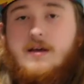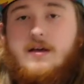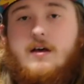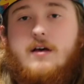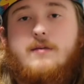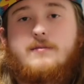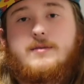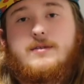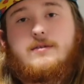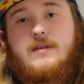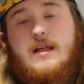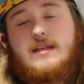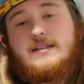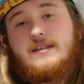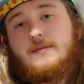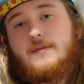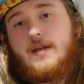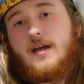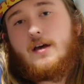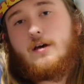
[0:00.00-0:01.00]
Um, so that
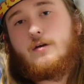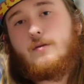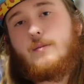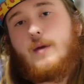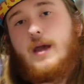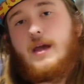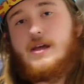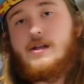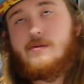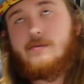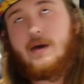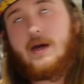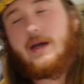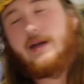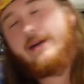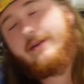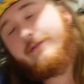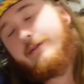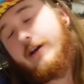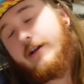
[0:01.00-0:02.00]
seemed to help. My,
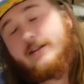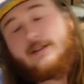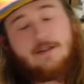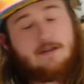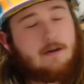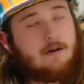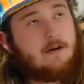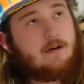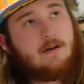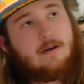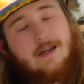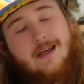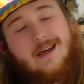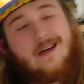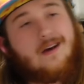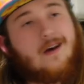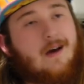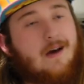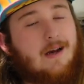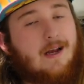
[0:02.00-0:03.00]
my fans turn
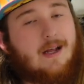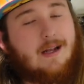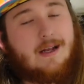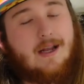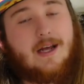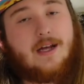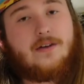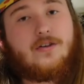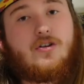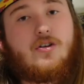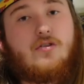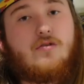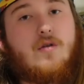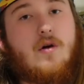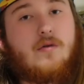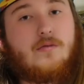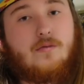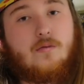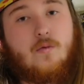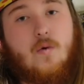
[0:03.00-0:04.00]
kick on at like two
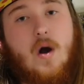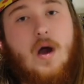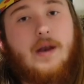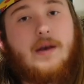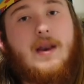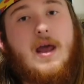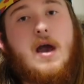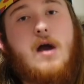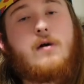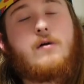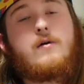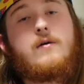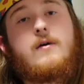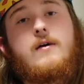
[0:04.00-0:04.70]
oh one now,